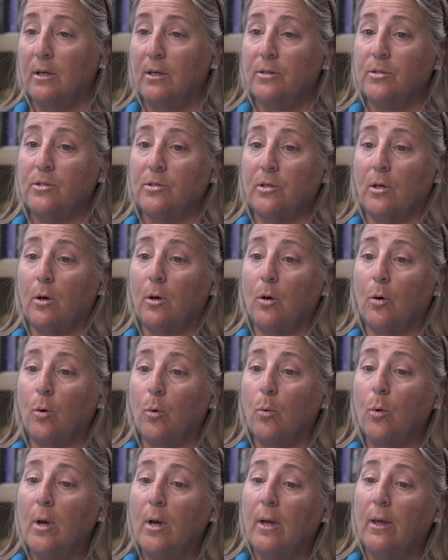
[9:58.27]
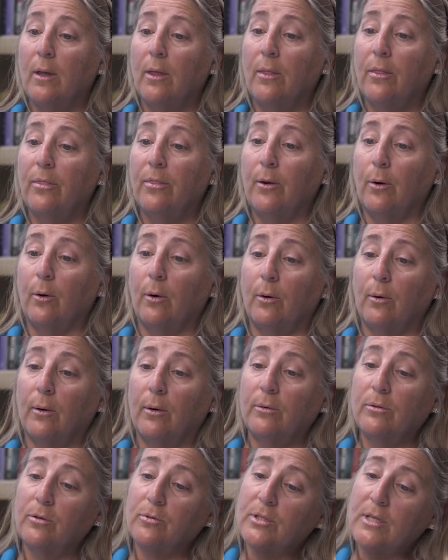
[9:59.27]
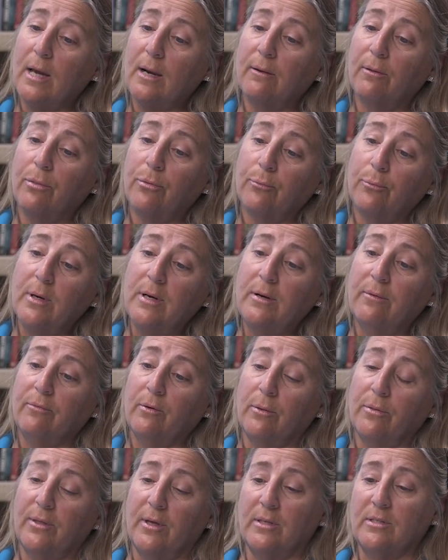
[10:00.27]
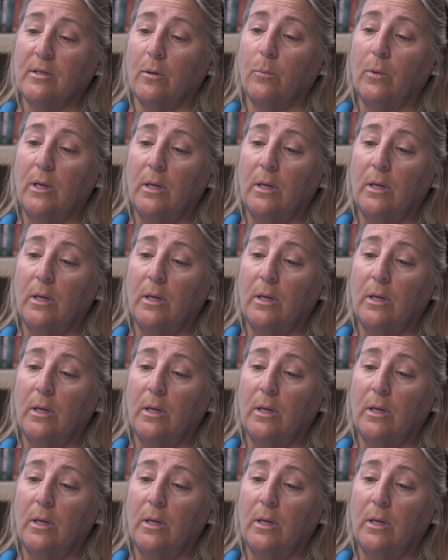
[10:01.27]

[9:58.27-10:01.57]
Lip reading: So there's kind of three different things that we